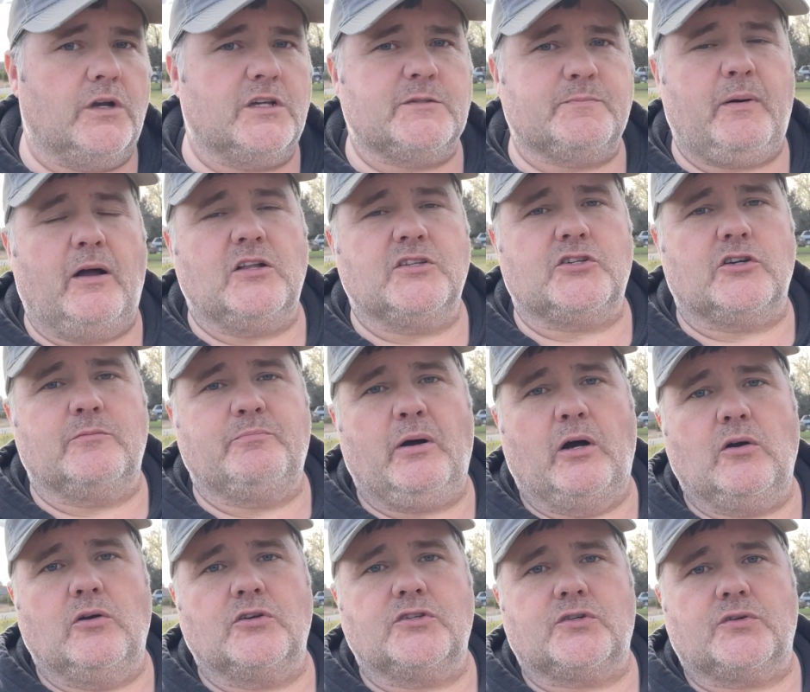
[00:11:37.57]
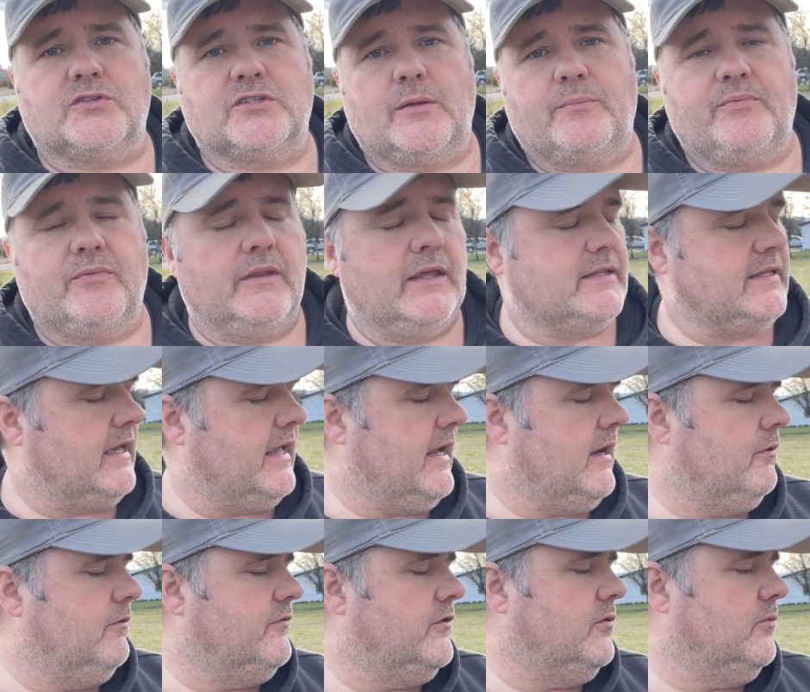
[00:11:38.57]
a sponsored post or something like that,
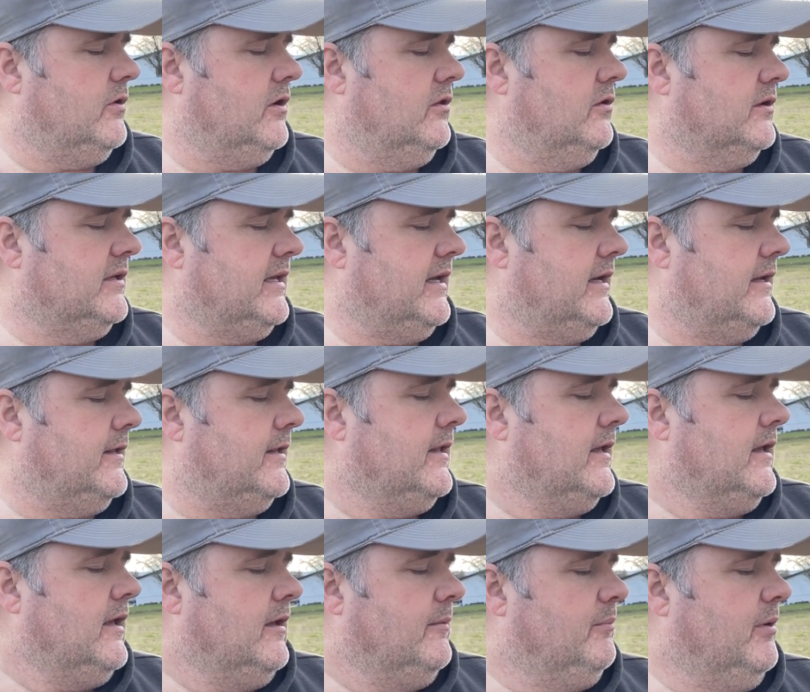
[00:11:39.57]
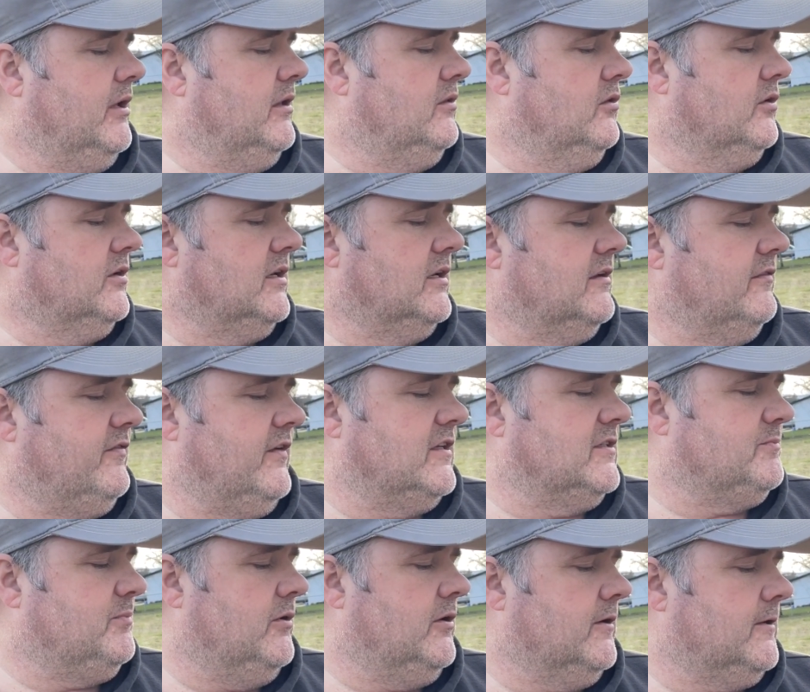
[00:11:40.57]
however you want to look at it, but look into
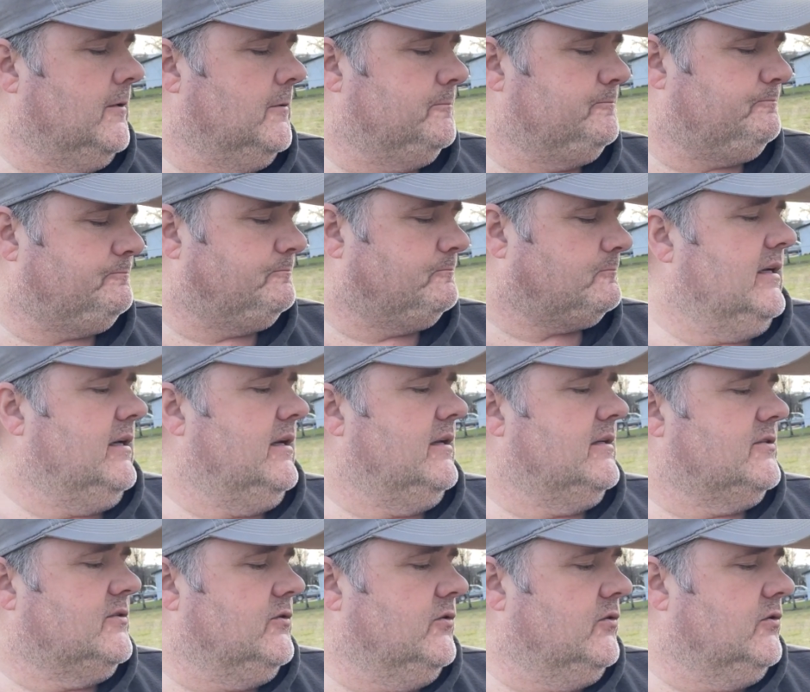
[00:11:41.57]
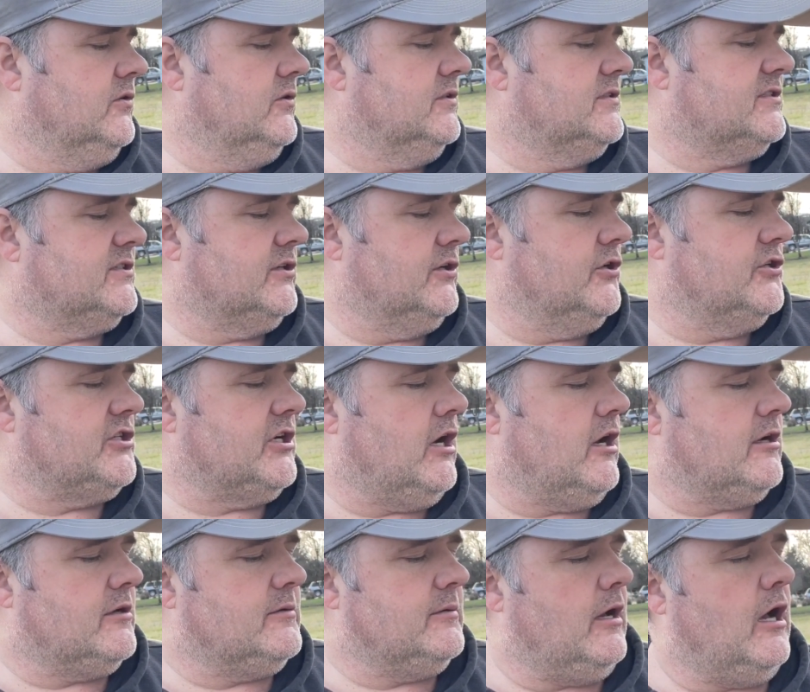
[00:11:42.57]
Facebook and Google search
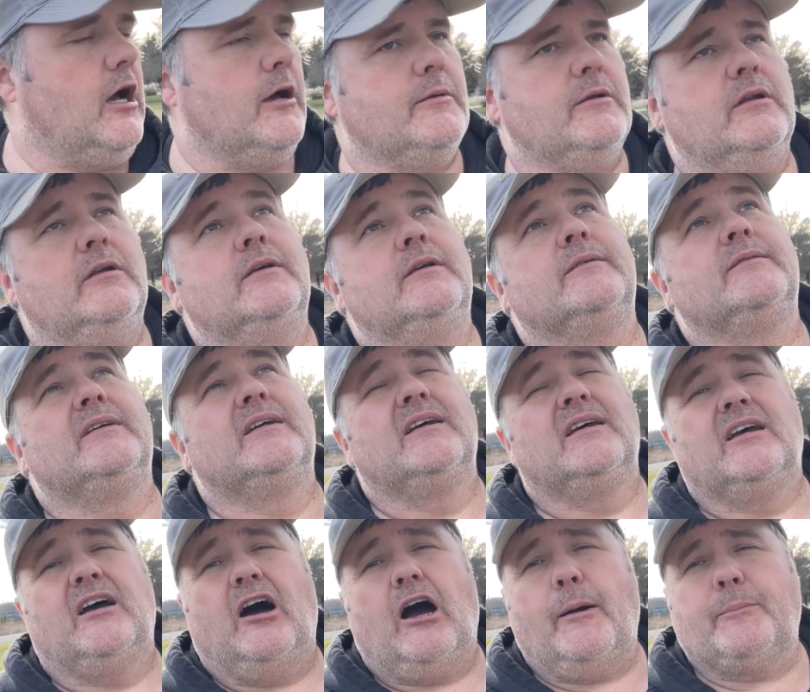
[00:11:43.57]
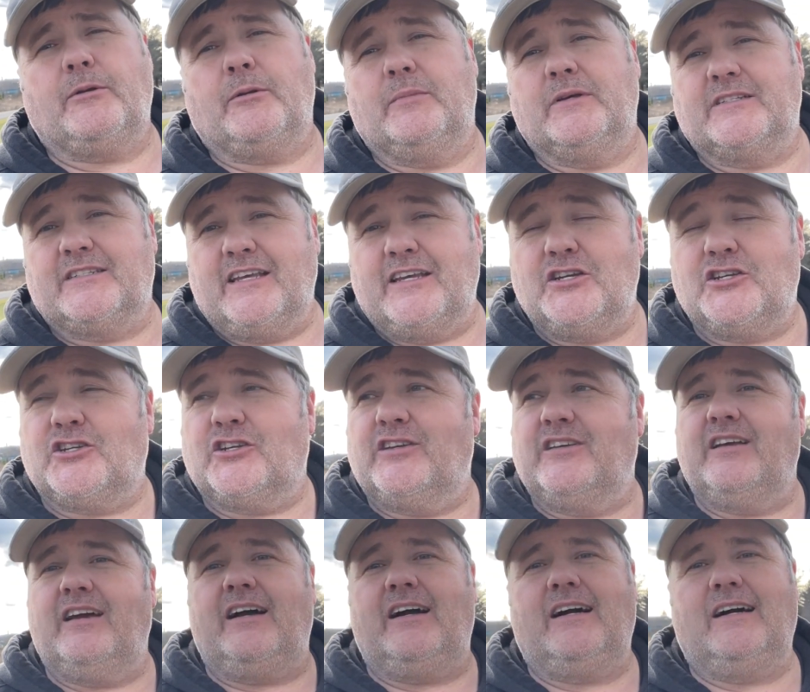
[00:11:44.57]

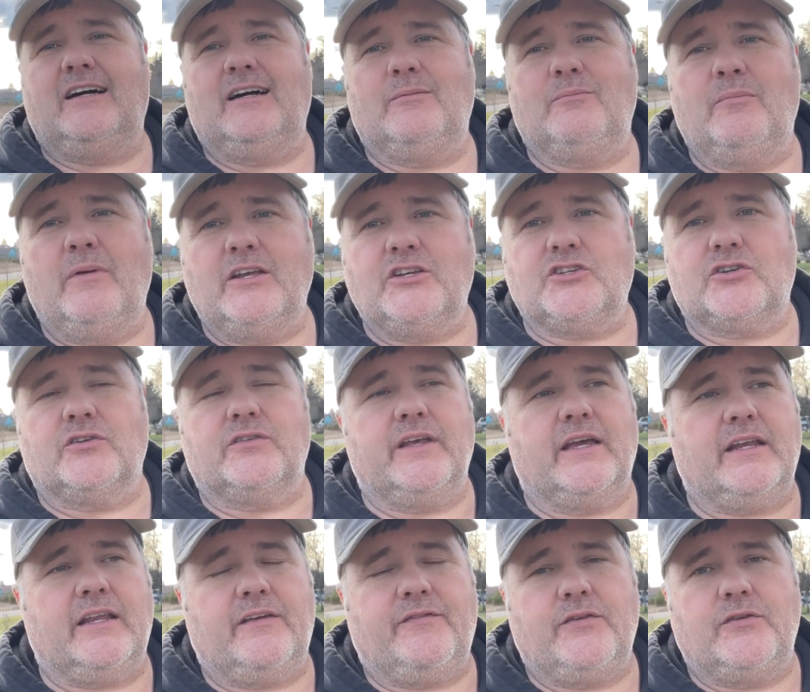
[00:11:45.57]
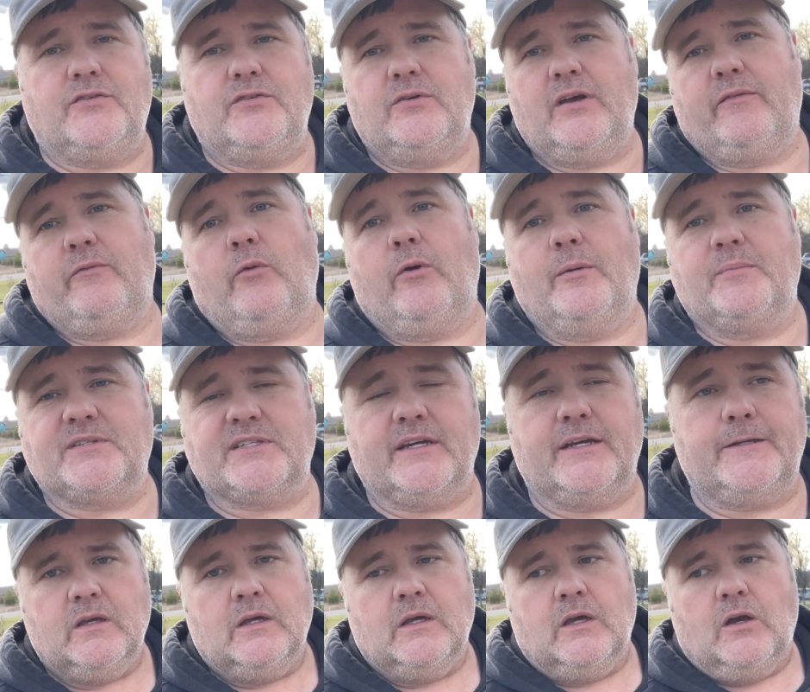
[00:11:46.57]
optimization. Make sure that if you do have a
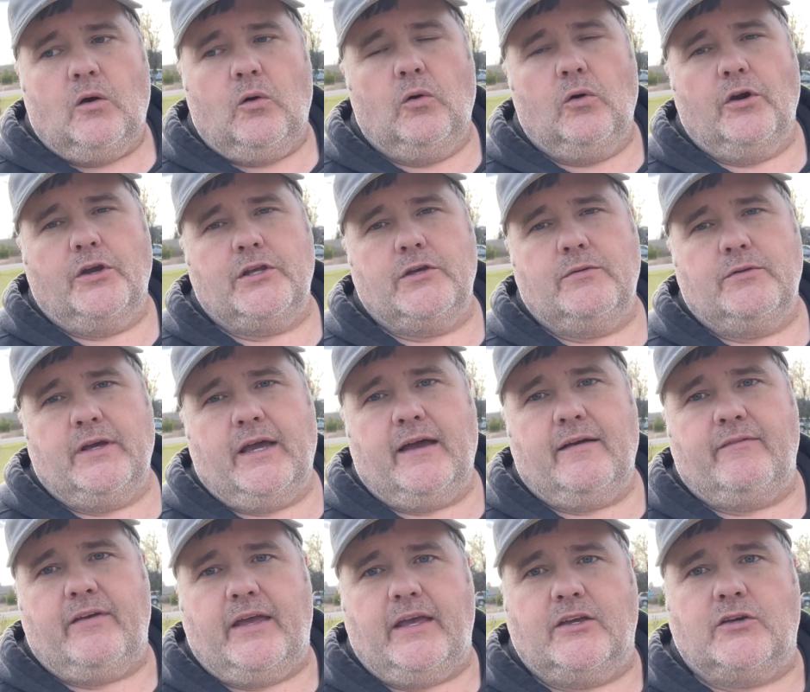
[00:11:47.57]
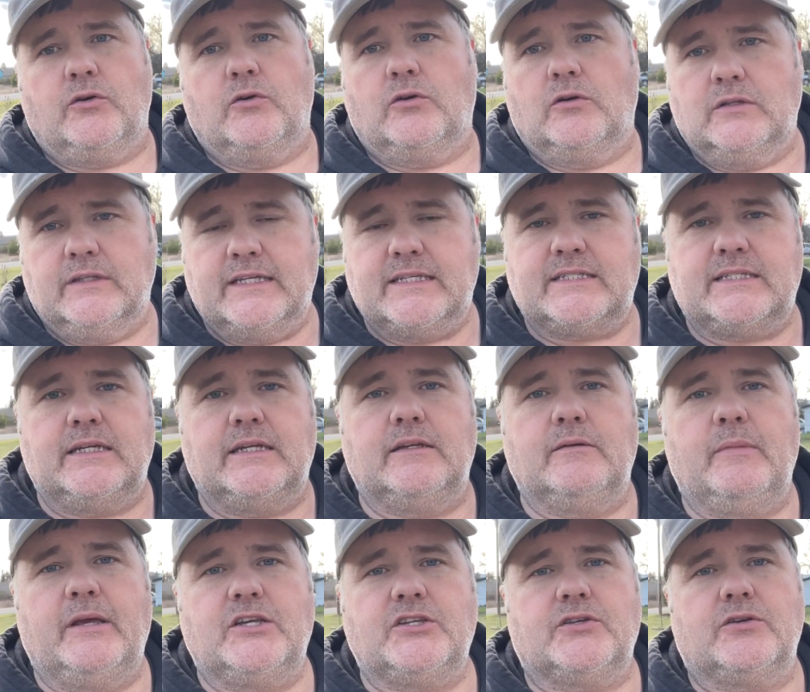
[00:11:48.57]
website or you have a Google listing,
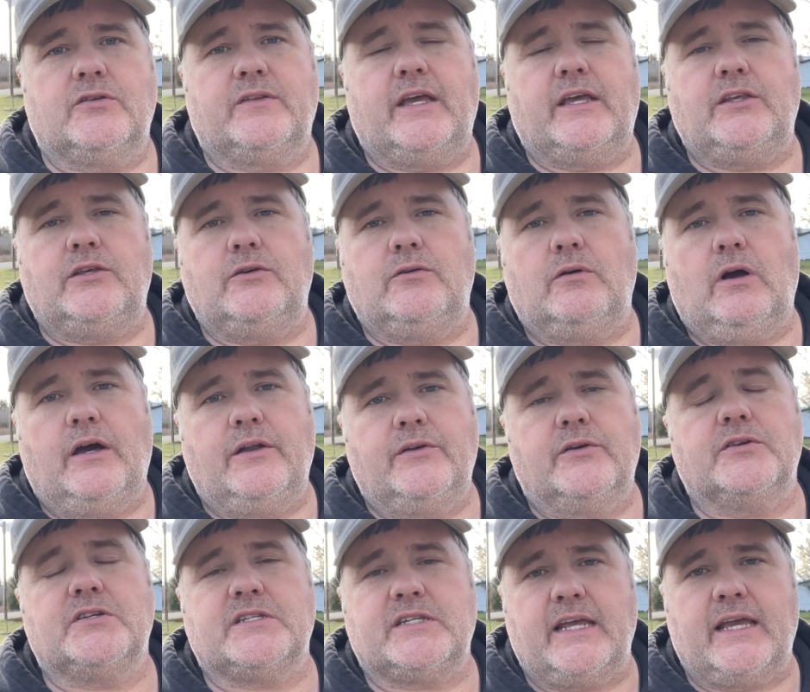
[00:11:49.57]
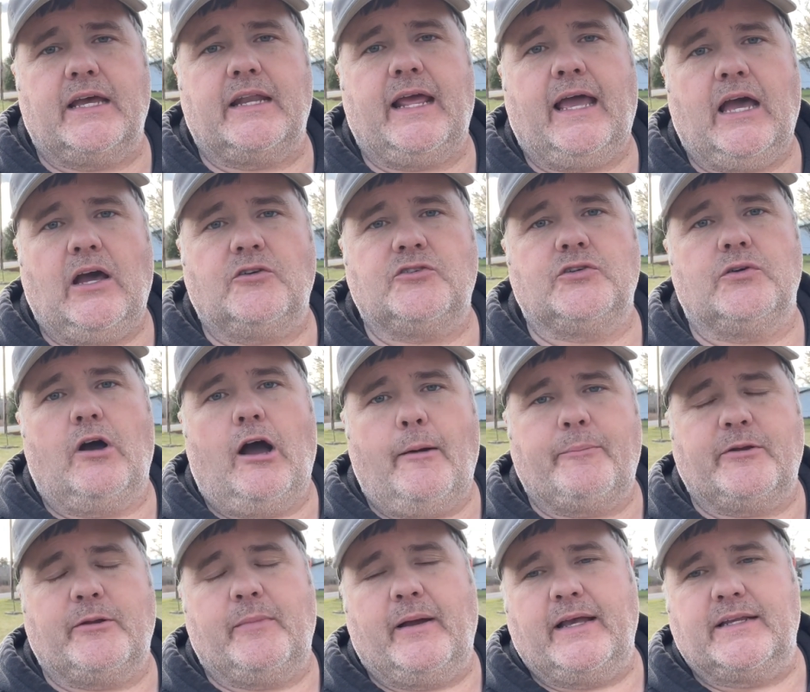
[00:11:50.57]
make sure that you understand how to
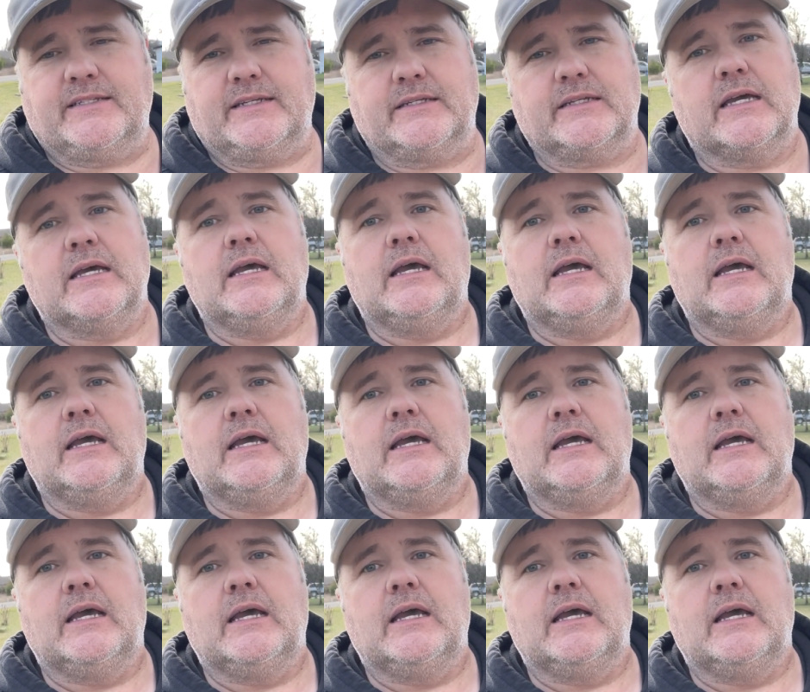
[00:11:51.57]
optimize it.